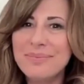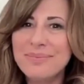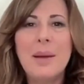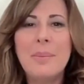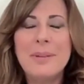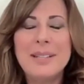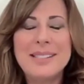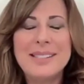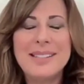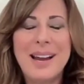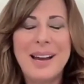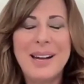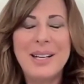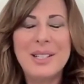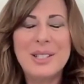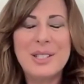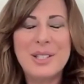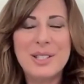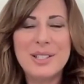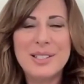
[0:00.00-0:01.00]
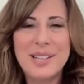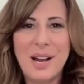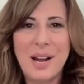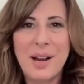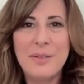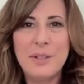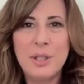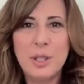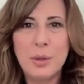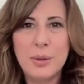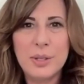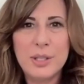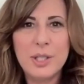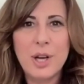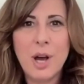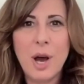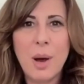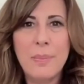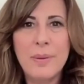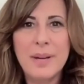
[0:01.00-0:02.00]
I'm excited to dive into a
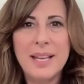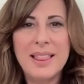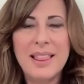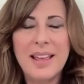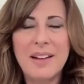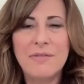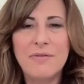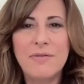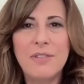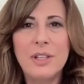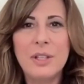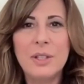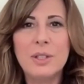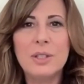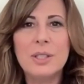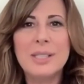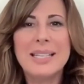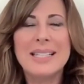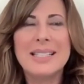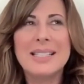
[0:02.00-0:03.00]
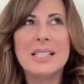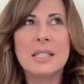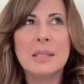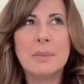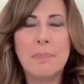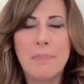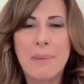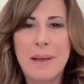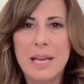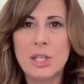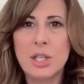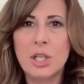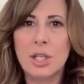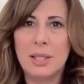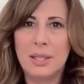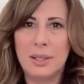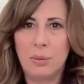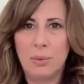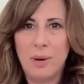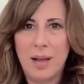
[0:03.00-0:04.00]
topic that feels
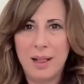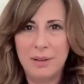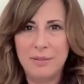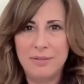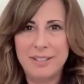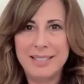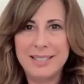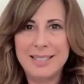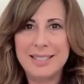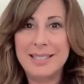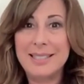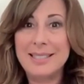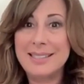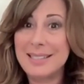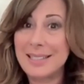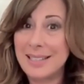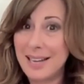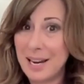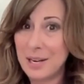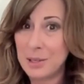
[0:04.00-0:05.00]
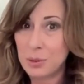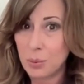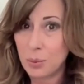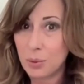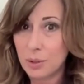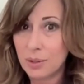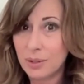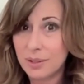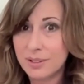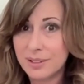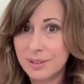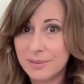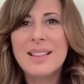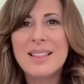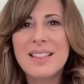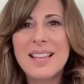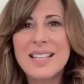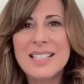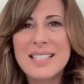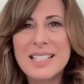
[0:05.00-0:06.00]
especially relevant in today's world:
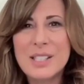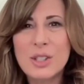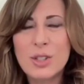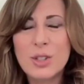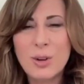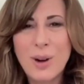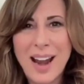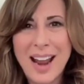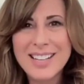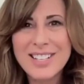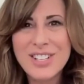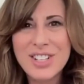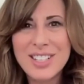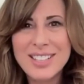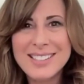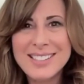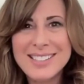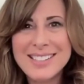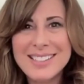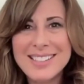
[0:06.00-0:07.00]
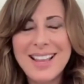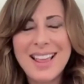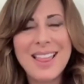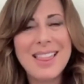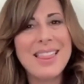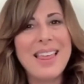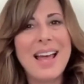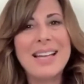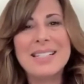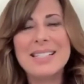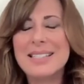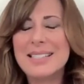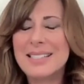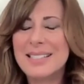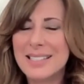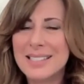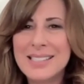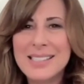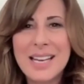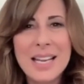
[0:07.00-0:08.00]
the distractions that
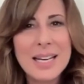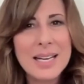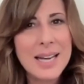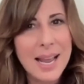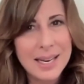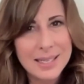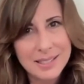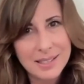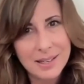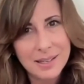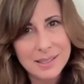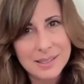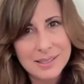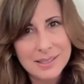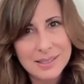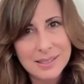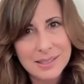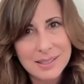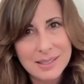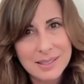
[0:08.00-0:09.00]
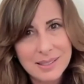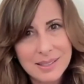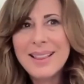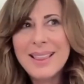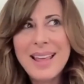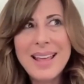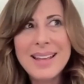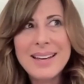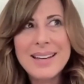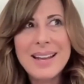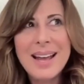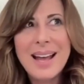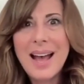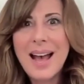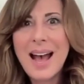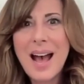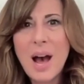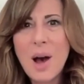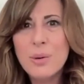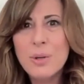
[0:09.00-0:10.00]
disconnect us. And then,
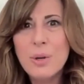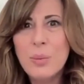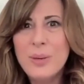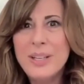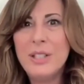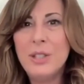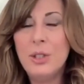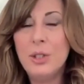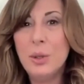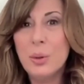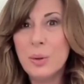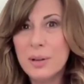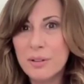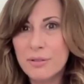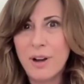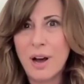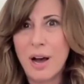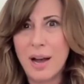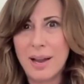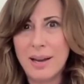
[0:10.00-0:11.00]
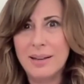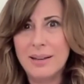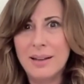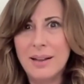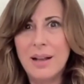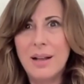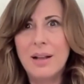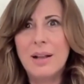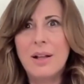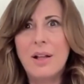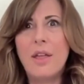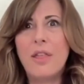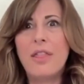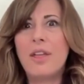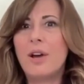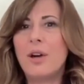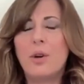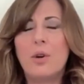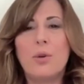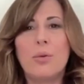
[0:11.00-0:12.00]
how do we unify
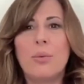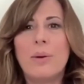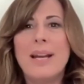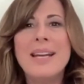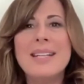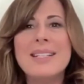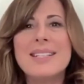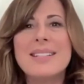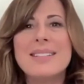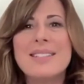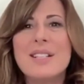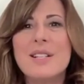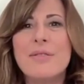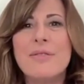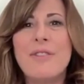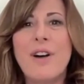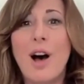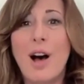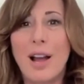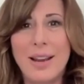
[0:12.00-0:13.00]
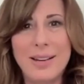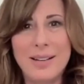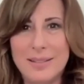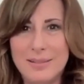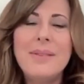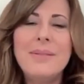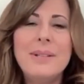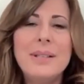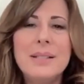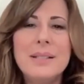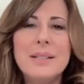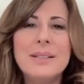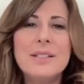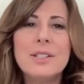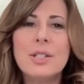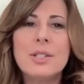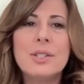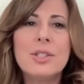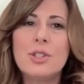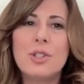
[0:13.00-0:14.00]
the great divide?
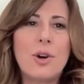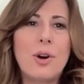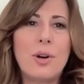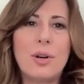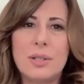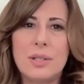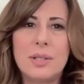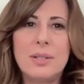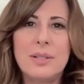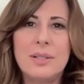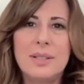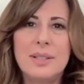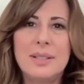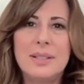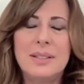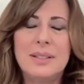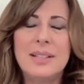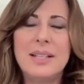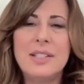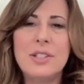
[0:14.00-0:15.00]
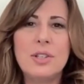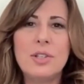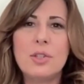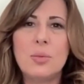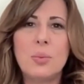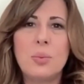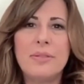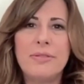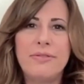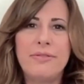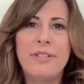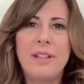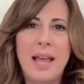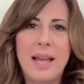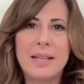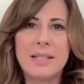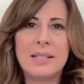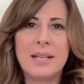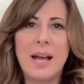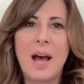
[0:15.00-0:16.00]
To start, let's just
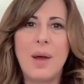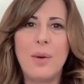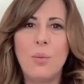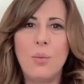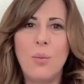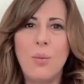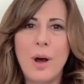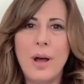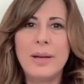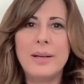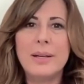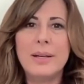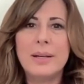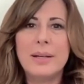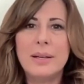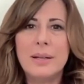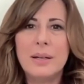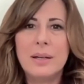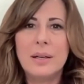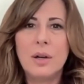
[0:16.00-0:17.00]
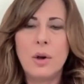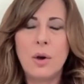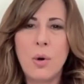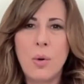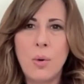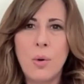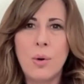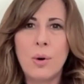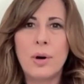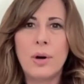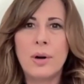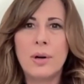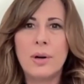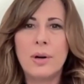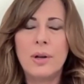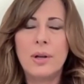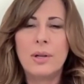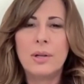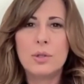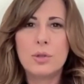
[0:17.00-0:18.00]
reflect on one
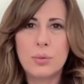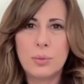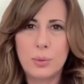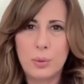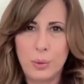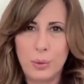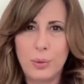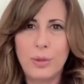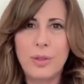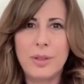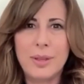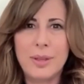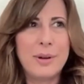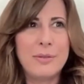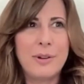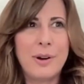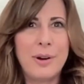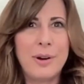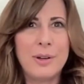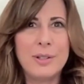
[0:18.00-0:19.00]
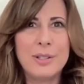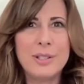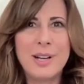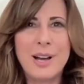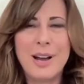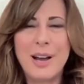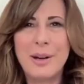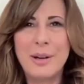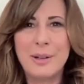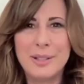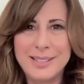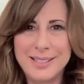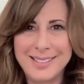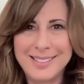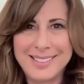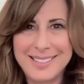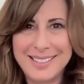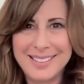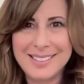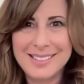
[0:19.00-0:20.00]
core truth of our entire
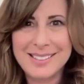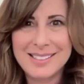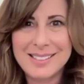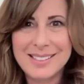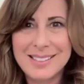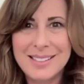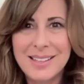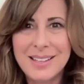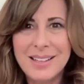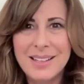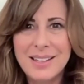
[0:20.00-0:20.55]
existence.